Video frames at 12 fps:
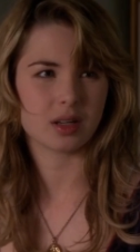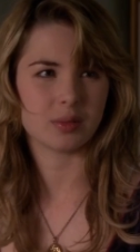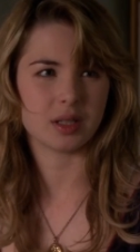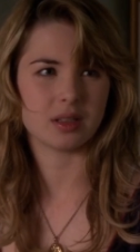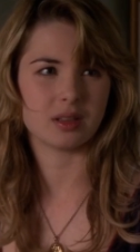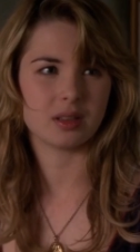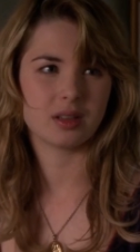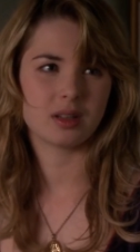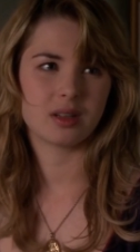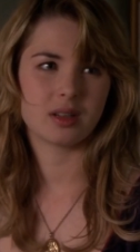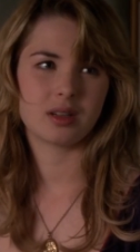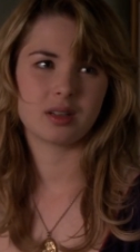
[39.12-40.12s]
I mean,
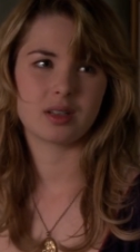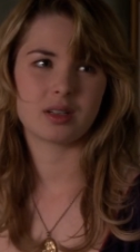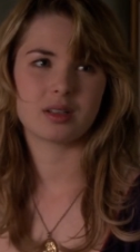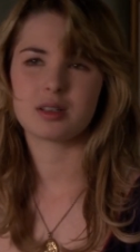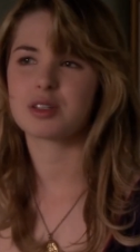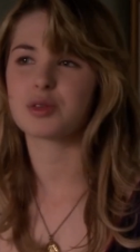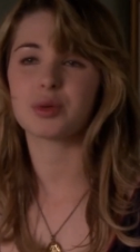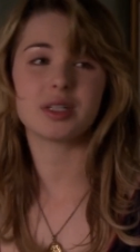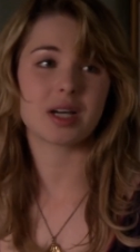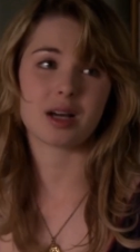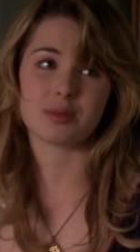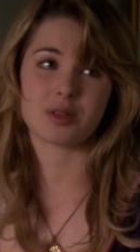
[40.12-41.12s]
it's three
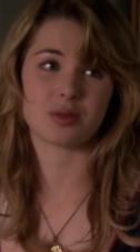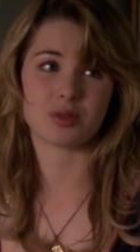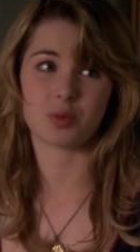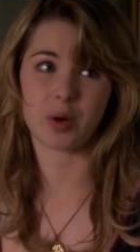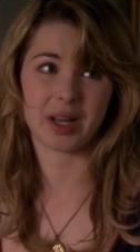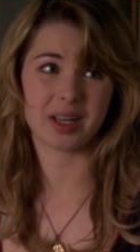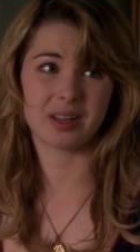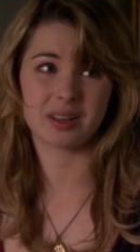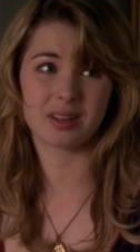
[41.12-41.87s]
time zones away.